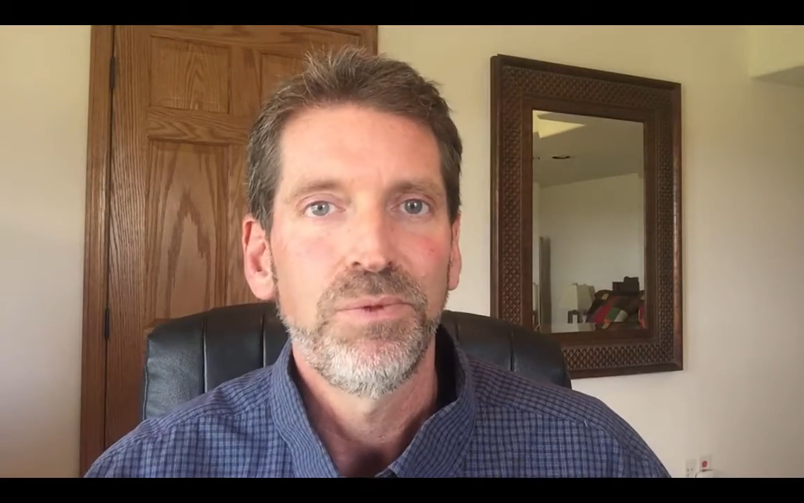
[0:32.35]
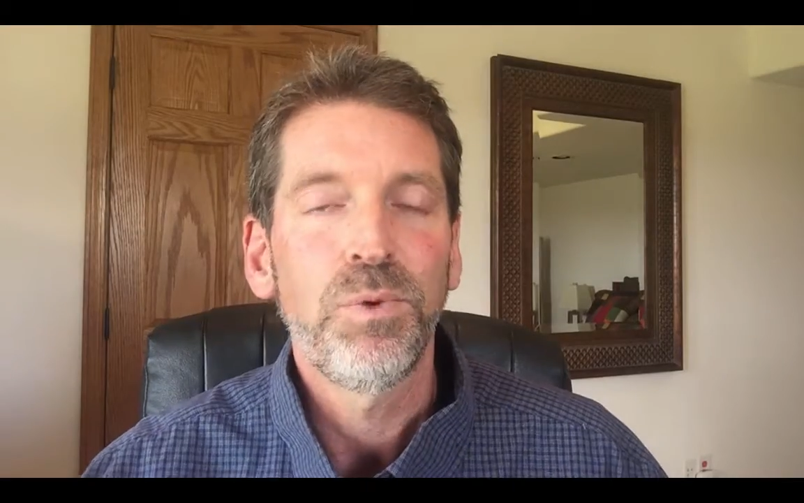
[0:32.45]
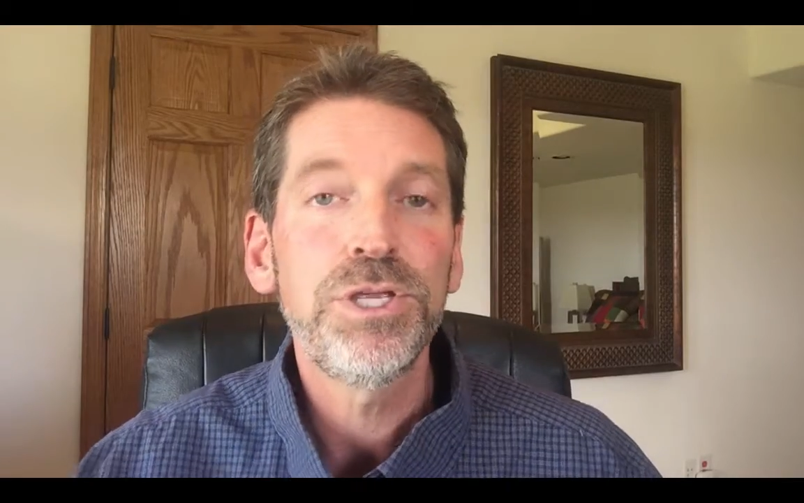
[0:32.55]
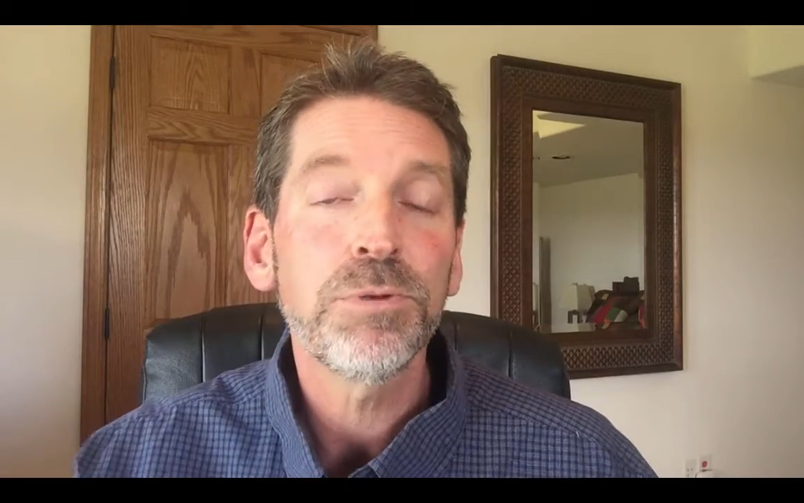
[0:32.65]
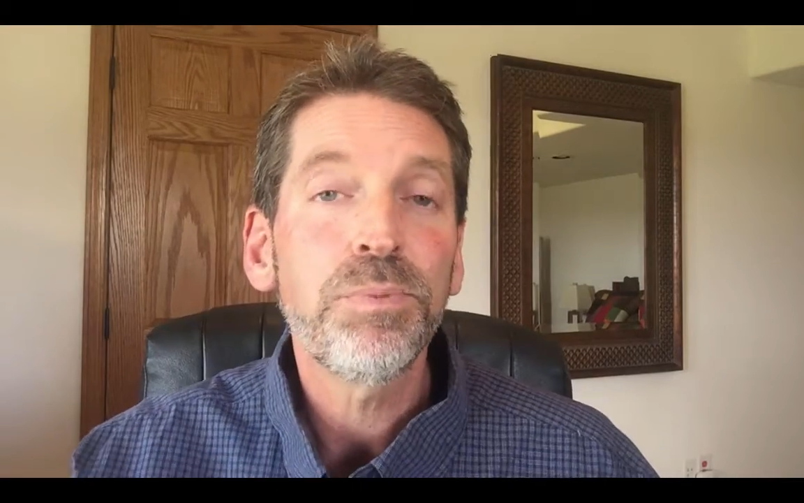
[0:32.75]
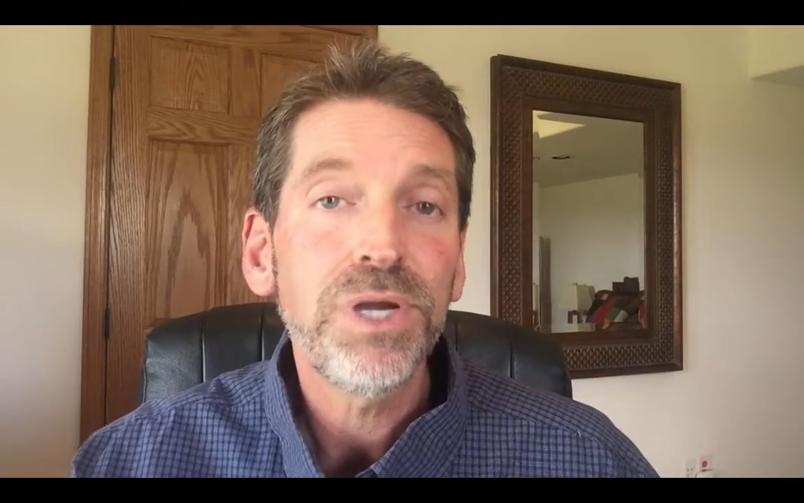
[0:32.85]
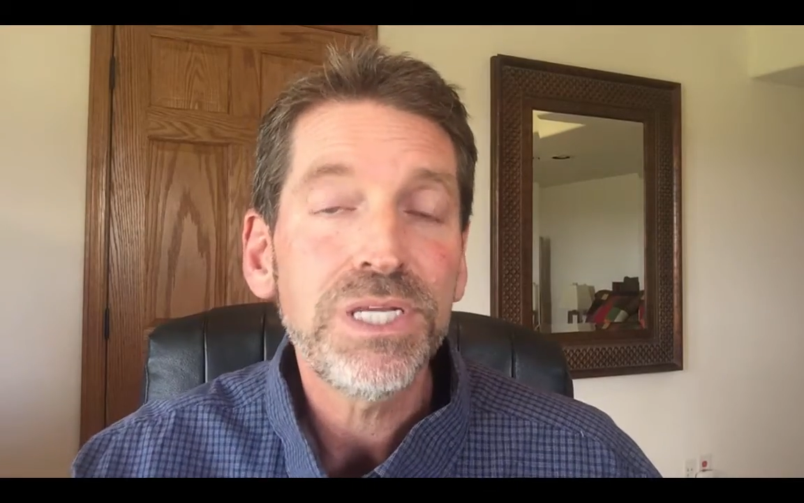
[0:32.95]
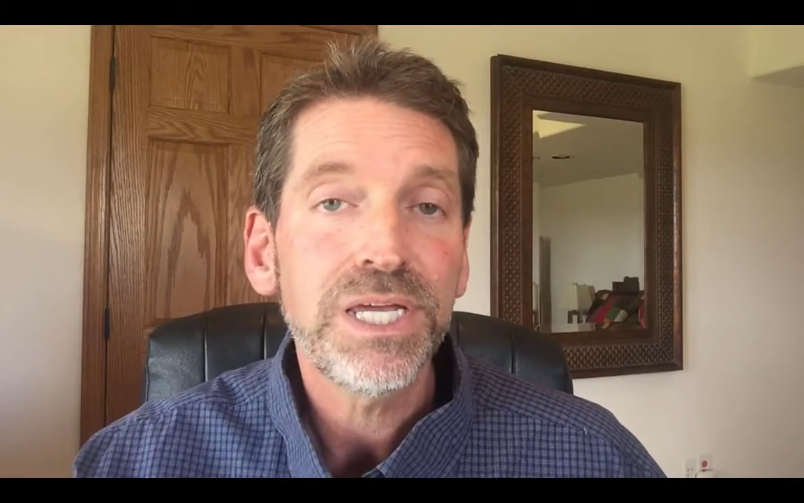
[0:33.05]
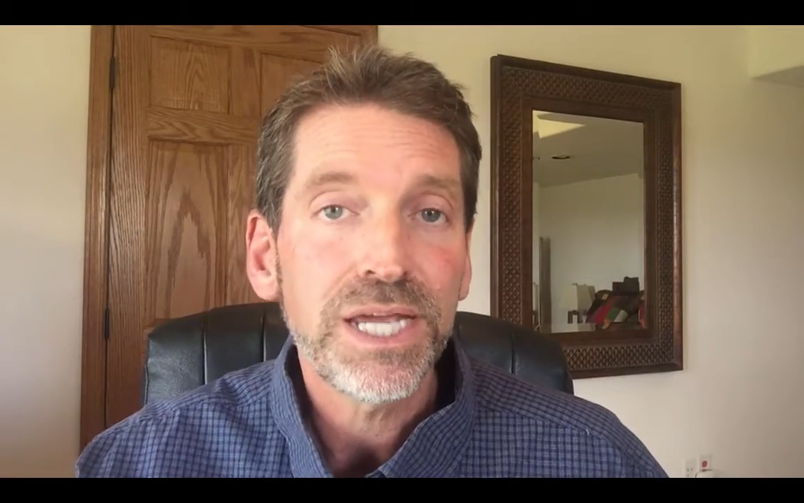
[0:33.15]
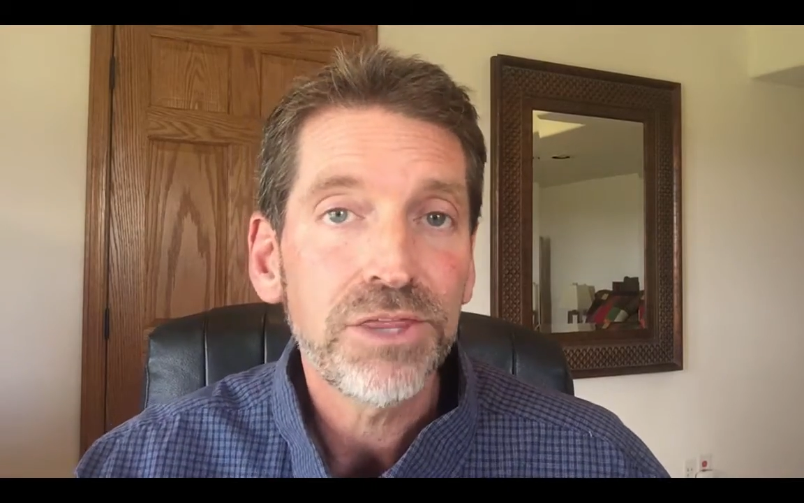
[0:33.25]
When you're
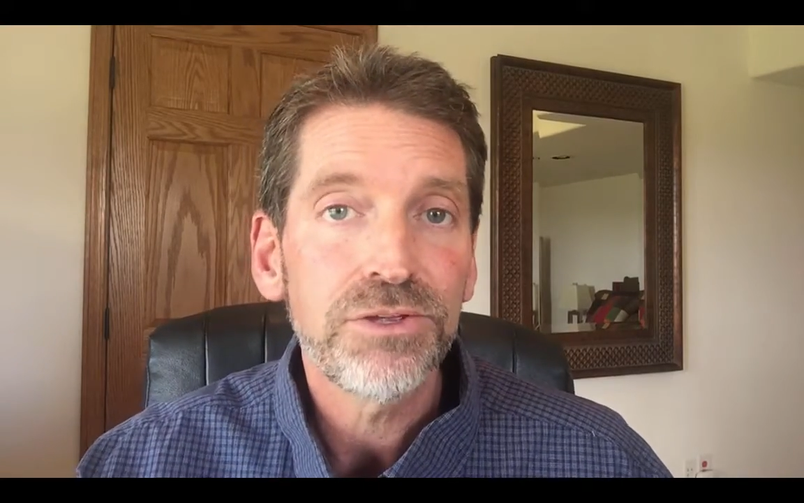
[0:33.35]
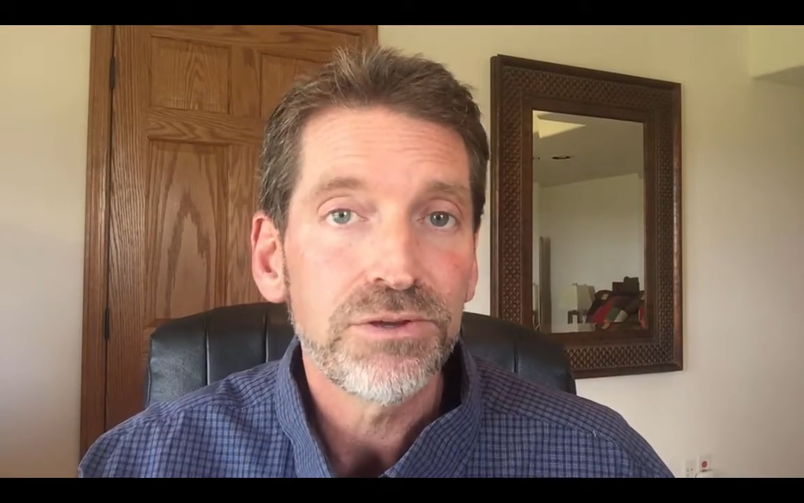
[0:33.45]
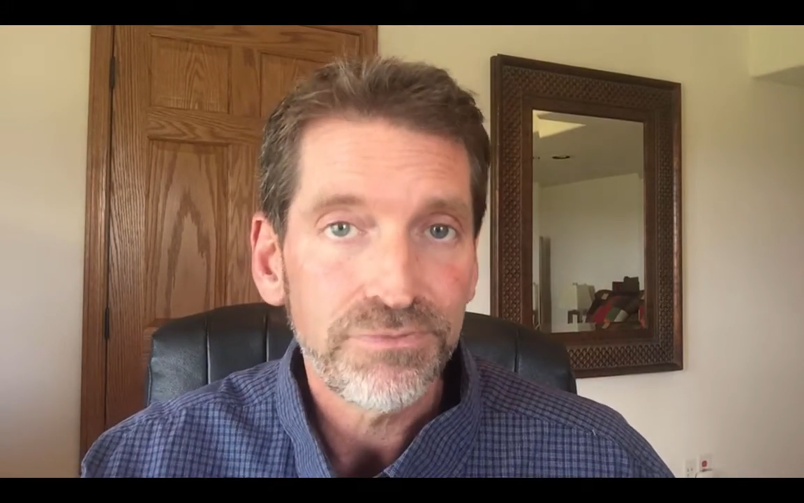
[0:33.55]
putting together your